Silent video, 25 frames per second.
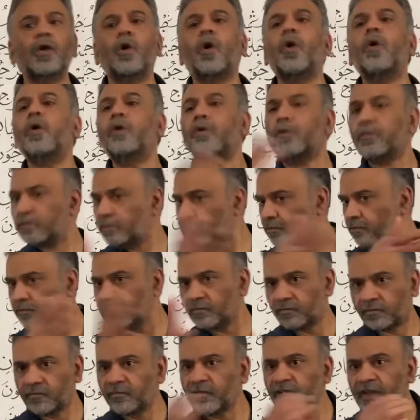or
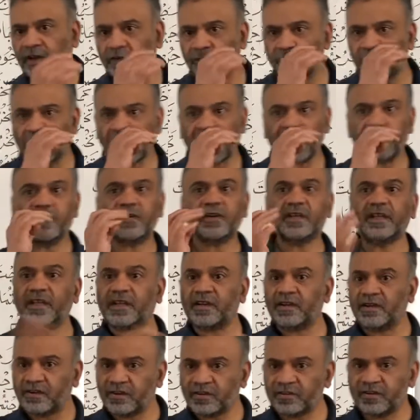when whatever
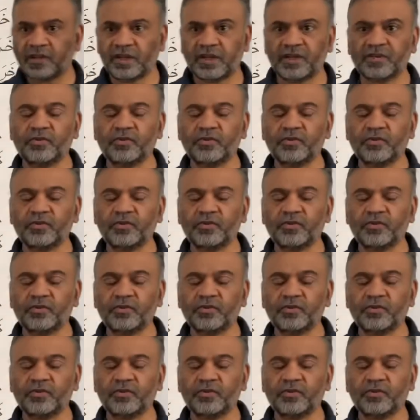they're